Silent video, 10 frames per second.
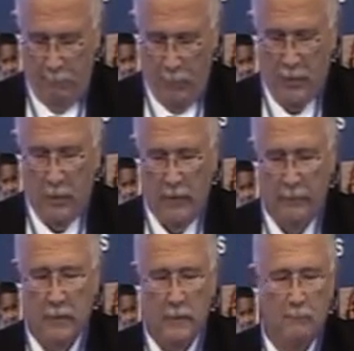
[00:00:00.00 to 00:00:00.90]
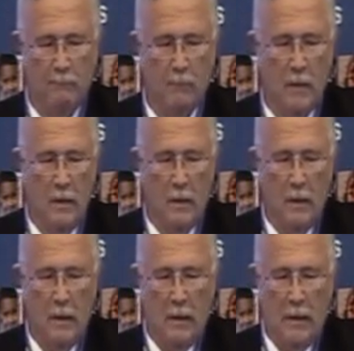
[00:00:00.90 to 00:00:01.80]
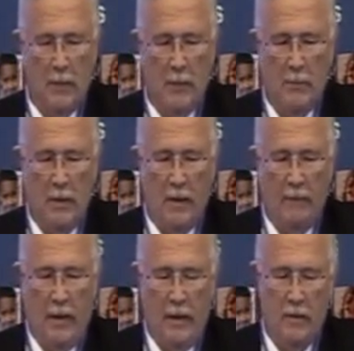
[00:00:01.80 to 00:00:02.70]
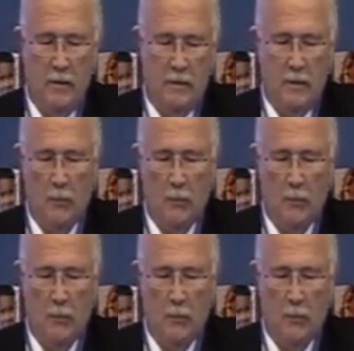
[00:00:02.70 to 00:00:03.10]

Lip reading: preterm infants. Now, the Peapod advantages, it's